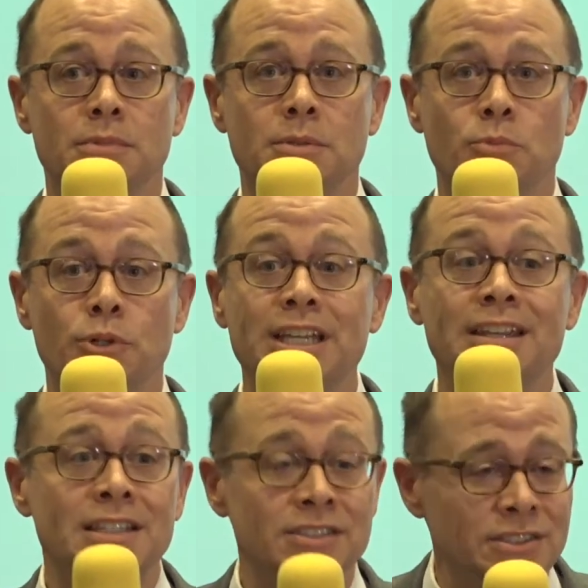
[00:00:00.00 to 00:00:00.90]

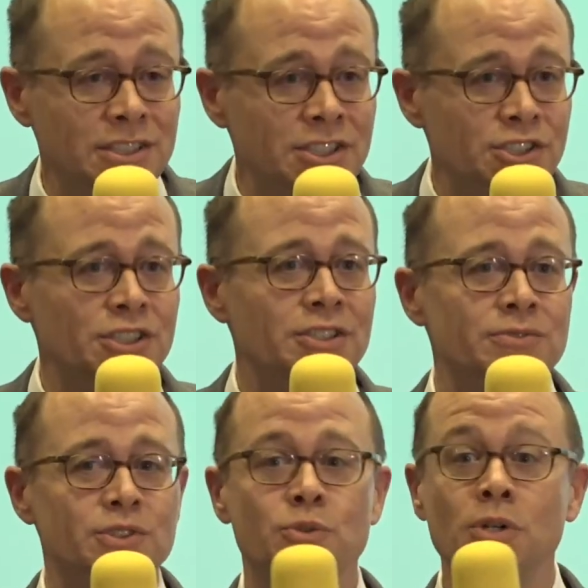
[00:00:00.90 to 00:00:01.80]
bringing this
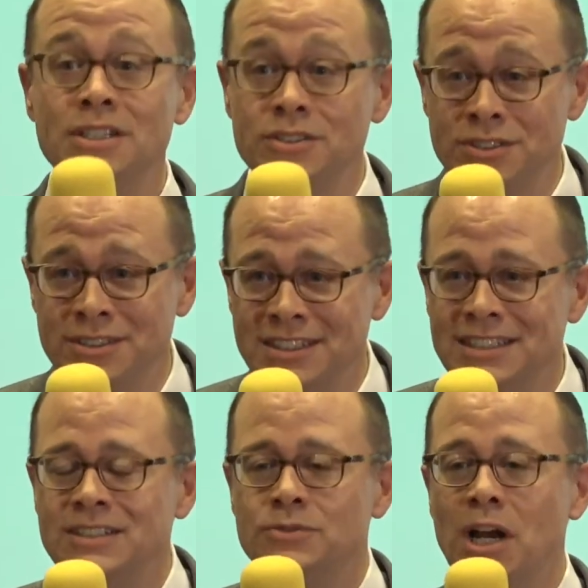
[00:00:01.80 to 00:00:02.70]
initiative to us,
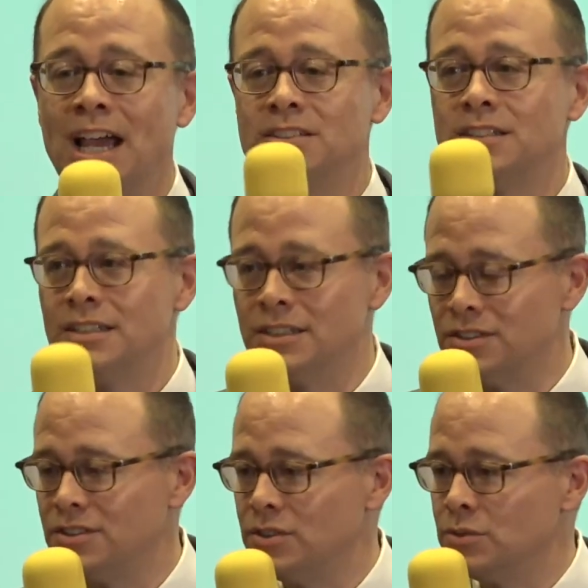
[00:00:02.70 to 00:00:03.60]
for asking
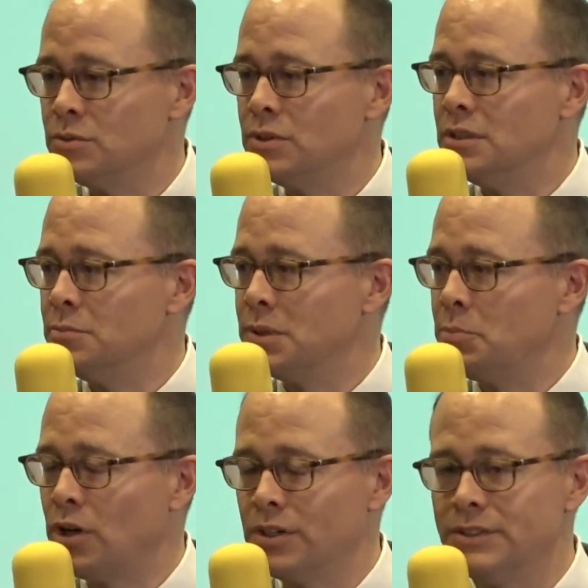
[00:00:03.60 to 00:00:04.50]
us to be
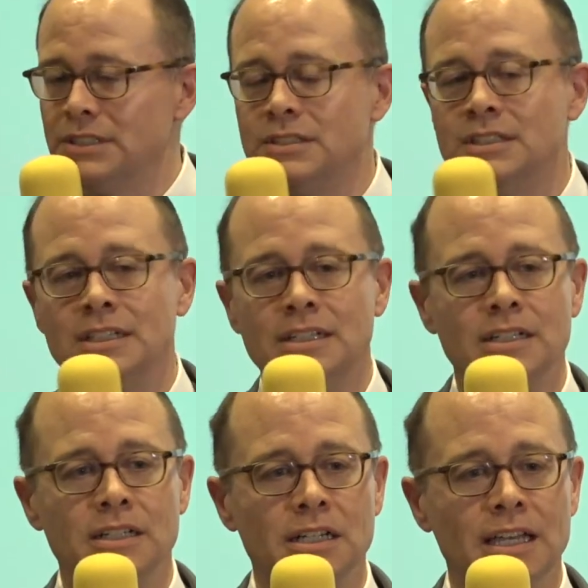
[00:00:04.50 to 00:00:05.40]
part of it,
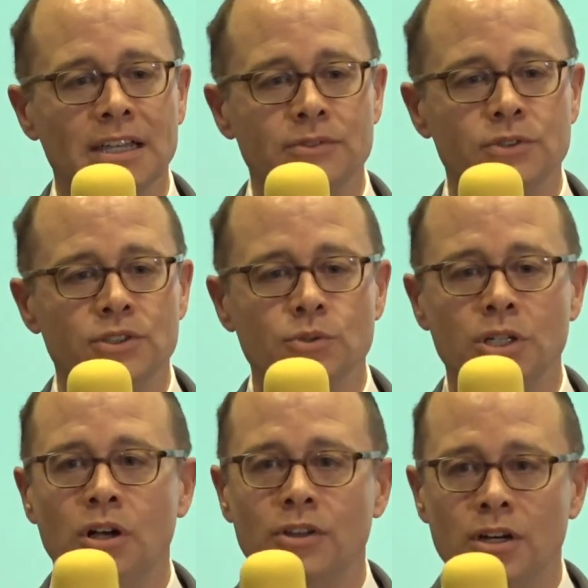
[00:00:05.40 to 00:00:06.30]
and for doing
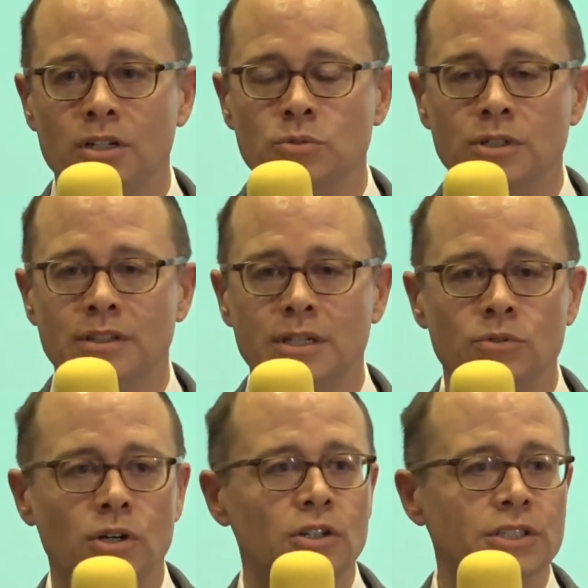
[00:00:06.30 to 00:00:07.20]
all the hard work that
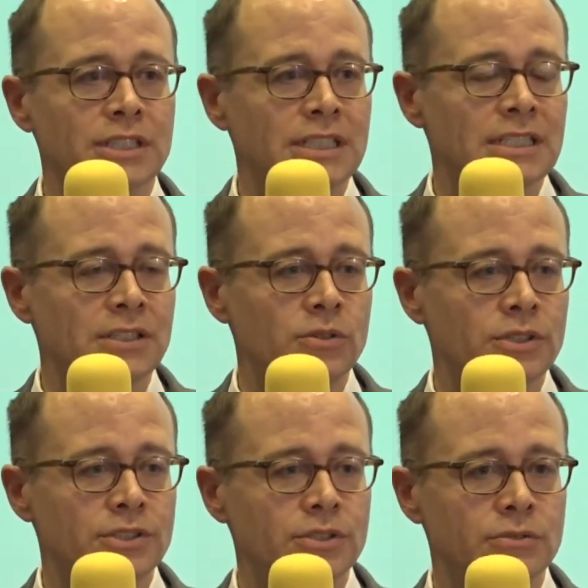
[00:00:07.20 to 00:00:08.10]
we're all going to need in
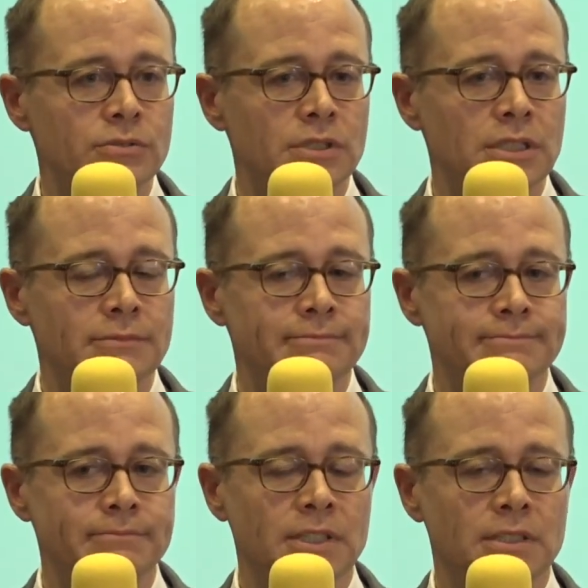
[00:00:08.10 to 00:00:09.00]
order to
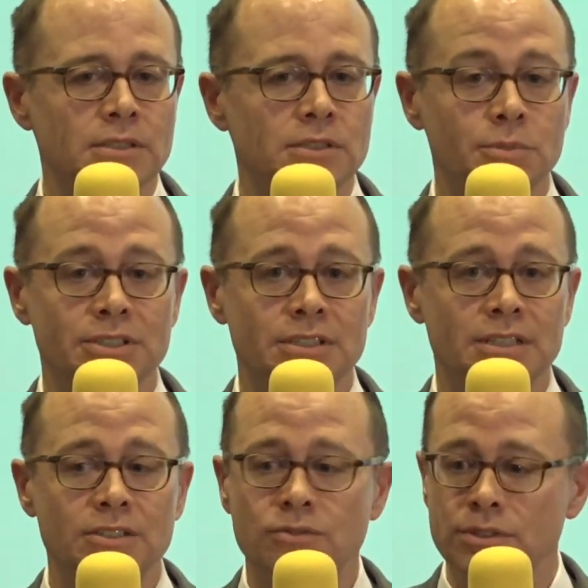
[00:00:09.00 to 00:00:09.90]
be
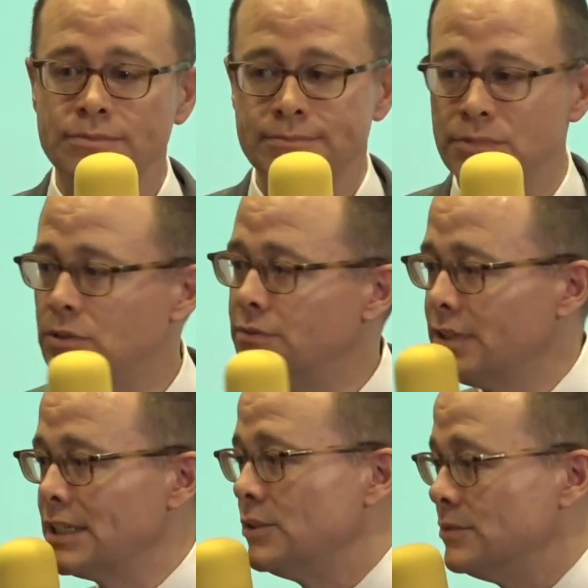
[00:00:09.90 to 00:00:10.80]
successful. So
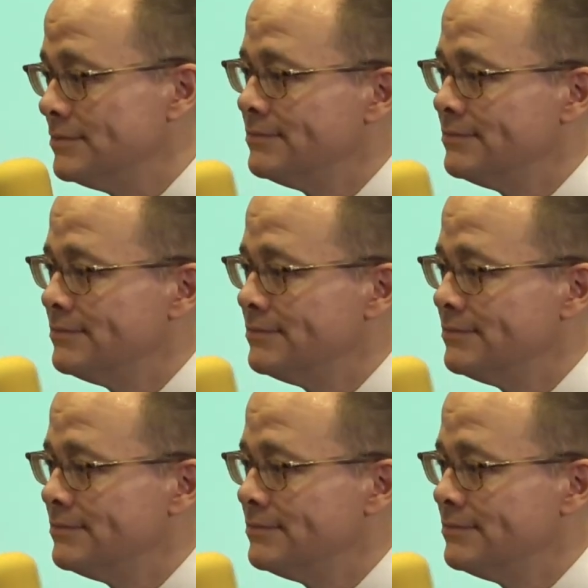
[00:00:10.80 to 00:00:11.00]
thank you.